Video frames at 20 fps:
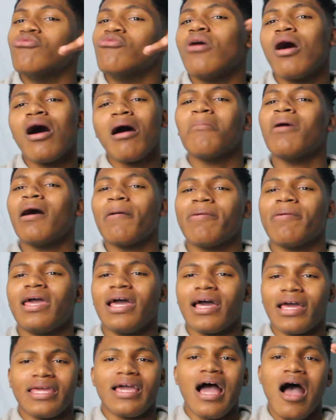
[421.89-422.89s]
You know, I'm up
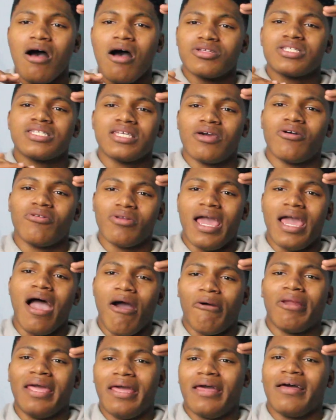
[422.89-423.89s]
here. Y'all still
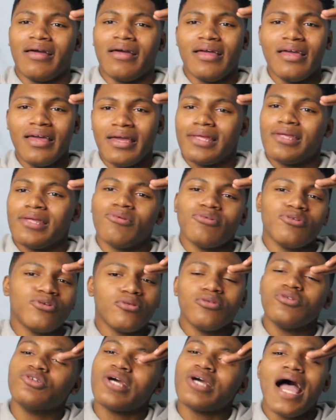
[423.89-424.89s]
down here.
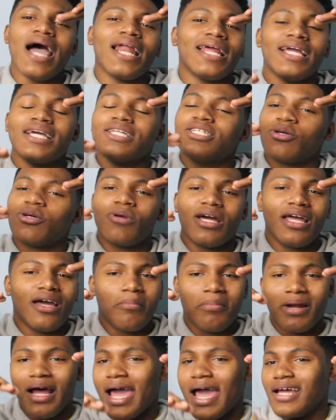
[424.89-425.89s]
You trying to inch your way
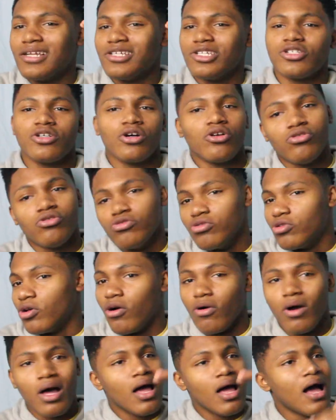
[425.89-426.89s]
up, but I had to show you, you
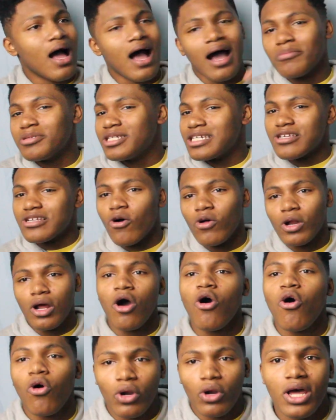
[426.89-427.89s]
know, I'm just on a
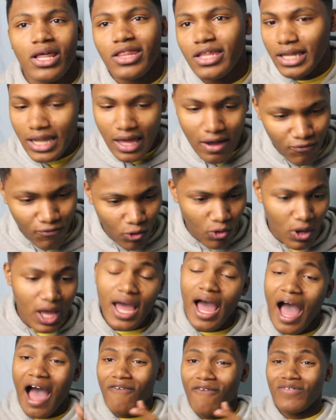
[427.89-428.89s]
whole nother level.
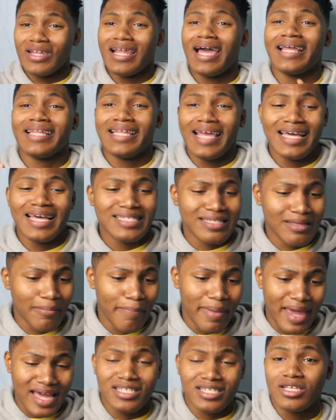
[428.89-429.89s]
I feel like that's the
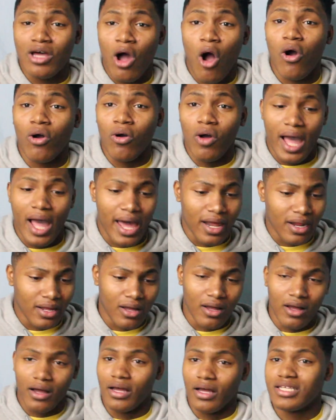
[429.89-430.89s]
best song out
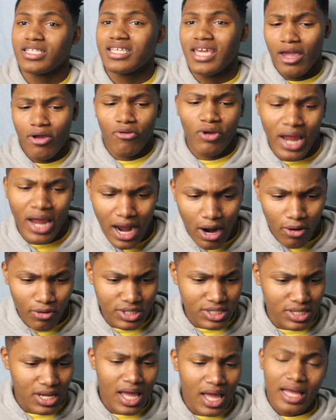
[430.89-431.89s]
of Scary
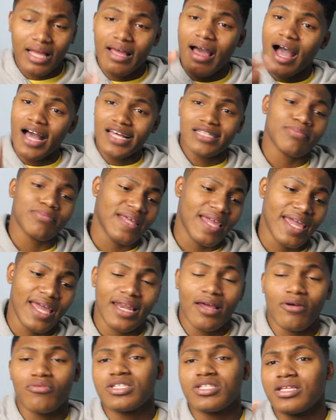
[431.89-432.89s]
Hours. God's
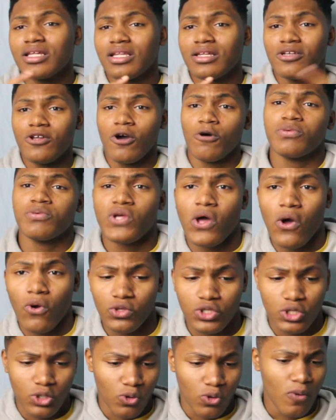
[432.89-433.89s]
Plan, that was still a dope
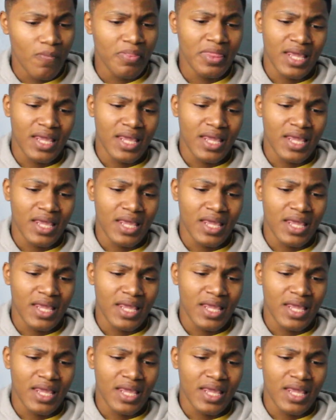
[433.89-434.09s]
song too.